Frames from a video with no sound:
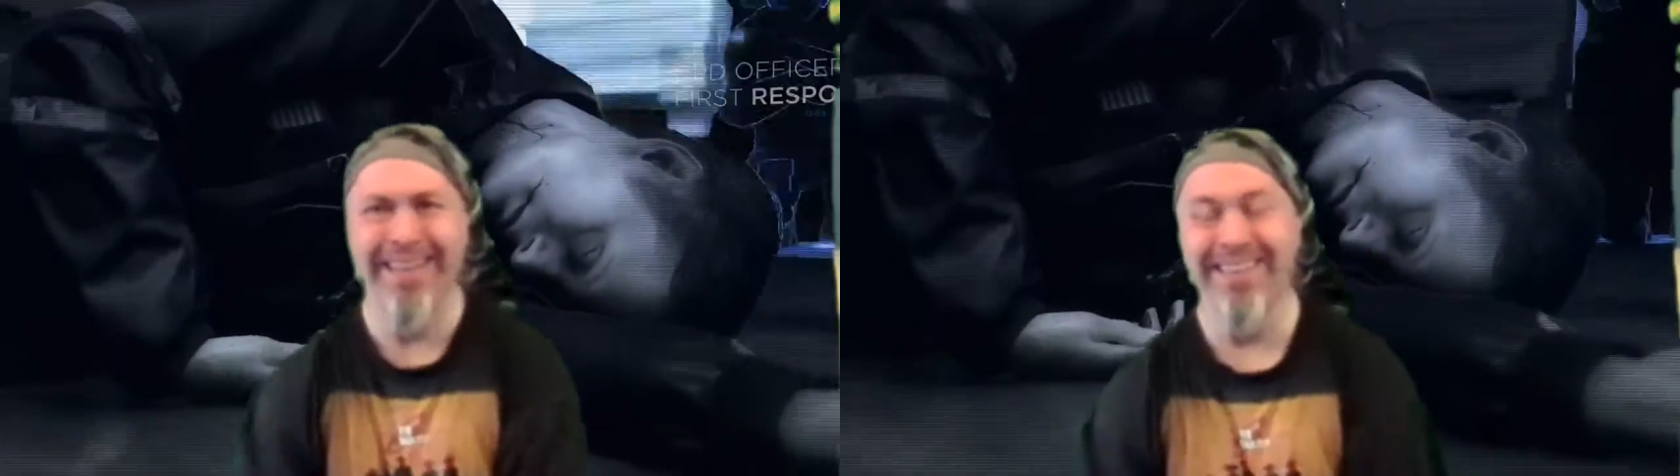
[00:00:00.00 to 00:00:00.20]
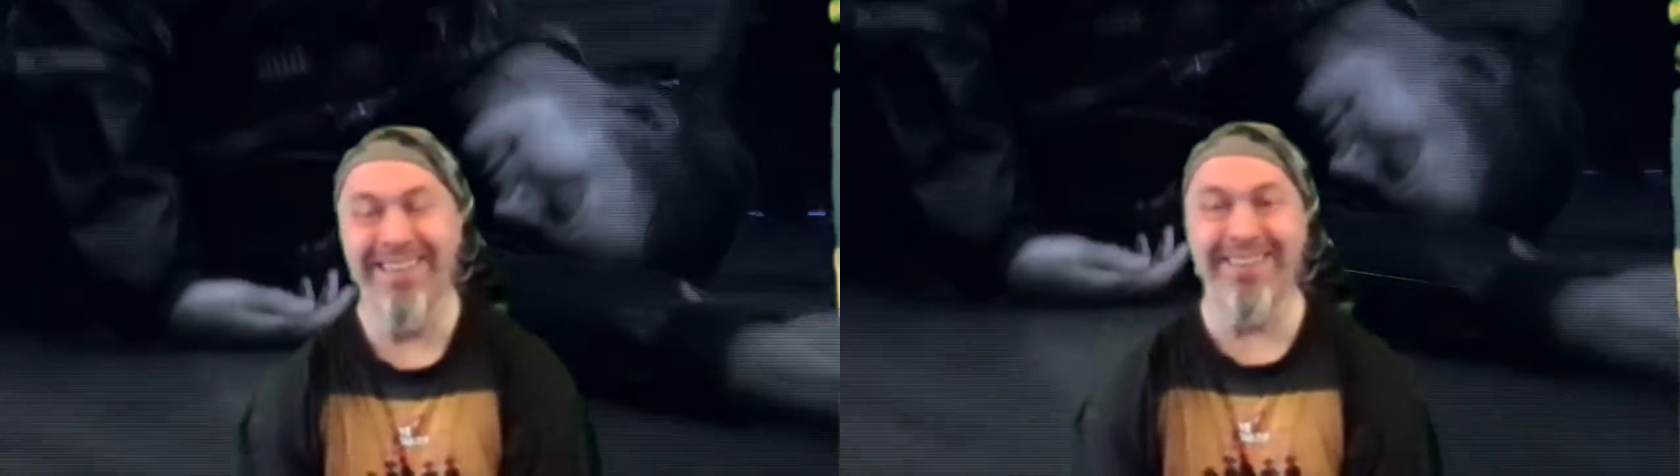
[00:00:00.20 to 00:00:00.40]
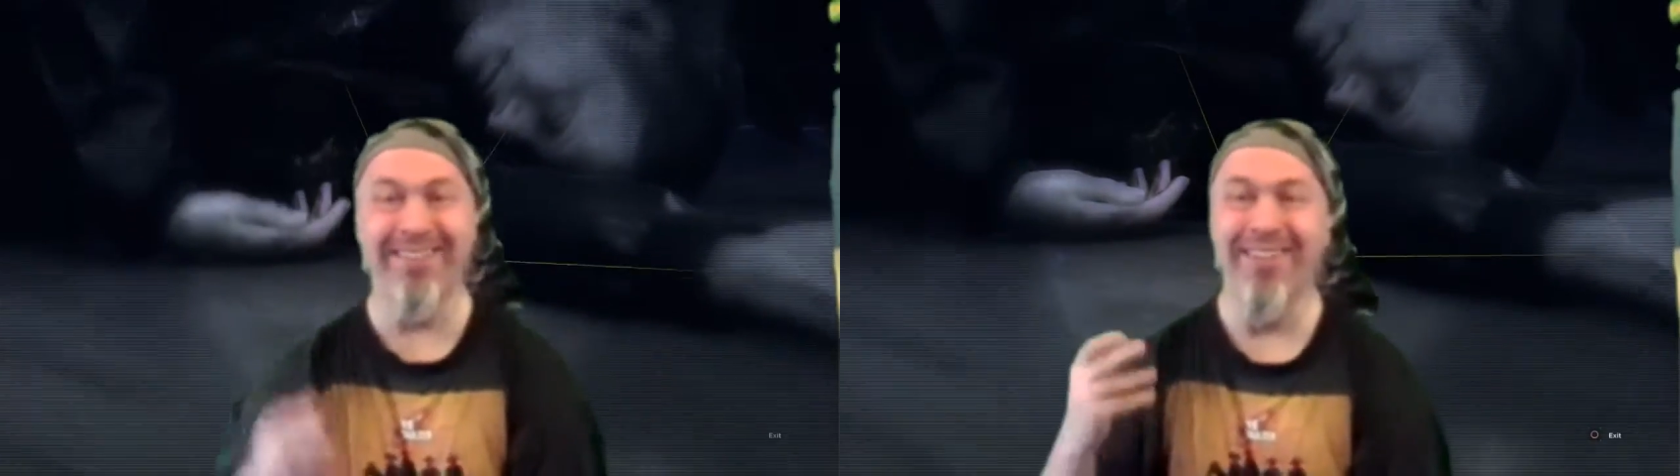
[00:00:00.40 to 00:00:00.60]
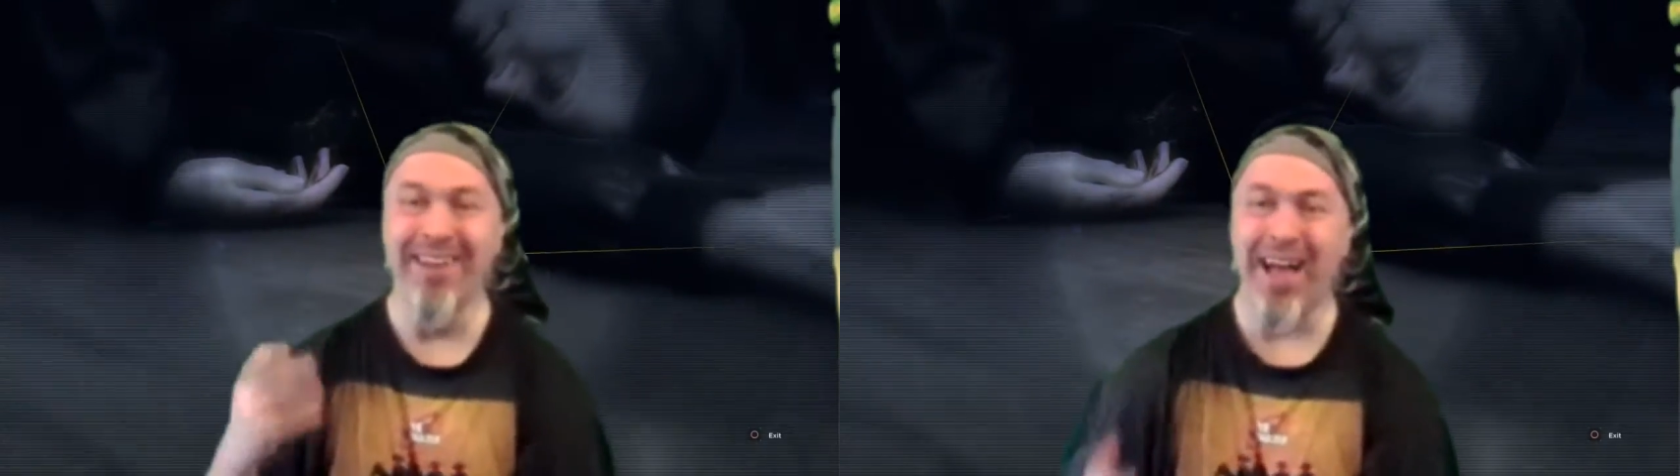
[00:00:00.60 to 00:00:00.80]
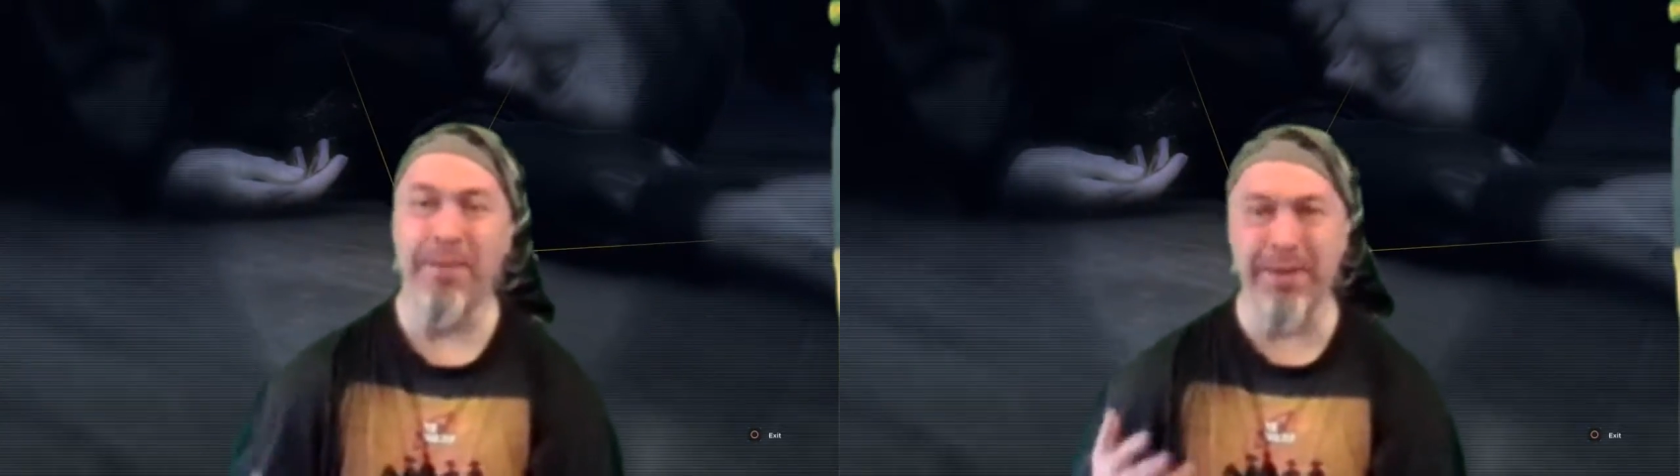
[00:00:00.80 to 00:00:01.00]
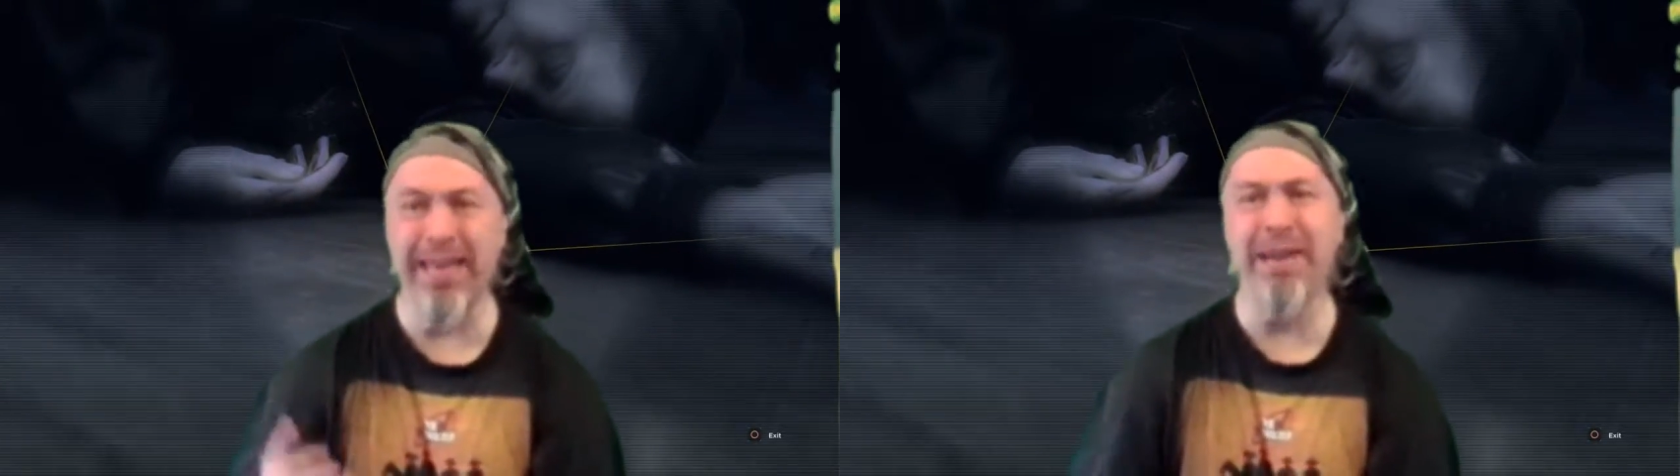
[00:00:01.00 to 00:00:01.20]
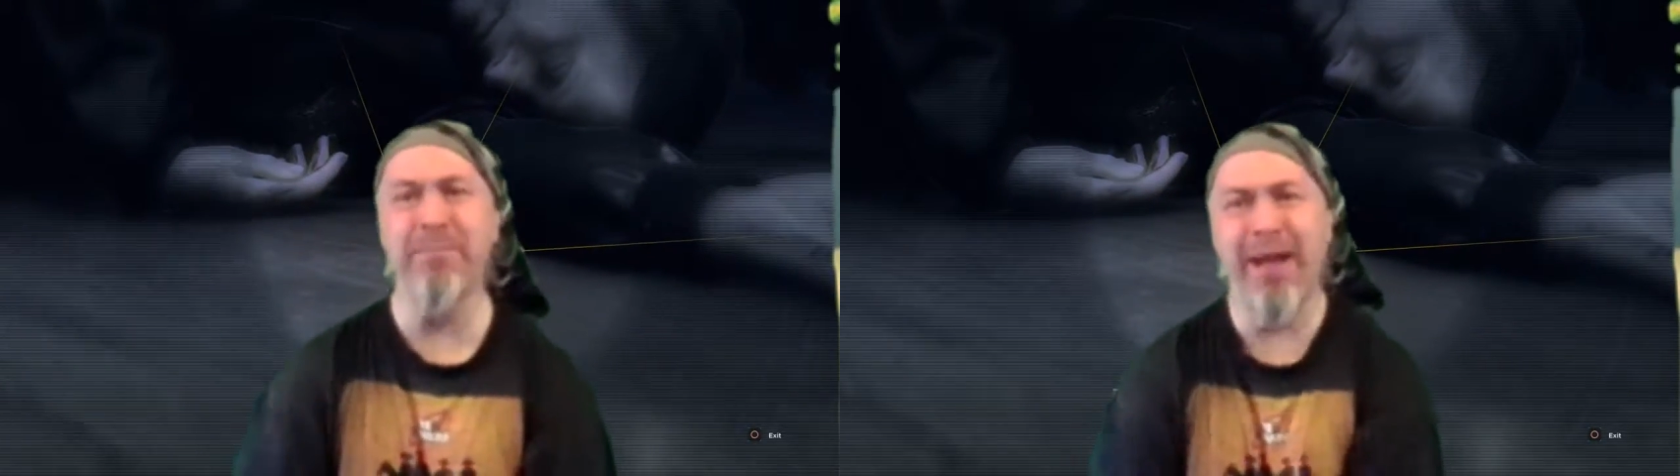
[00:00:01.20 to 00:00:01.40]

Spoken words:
so I've been getting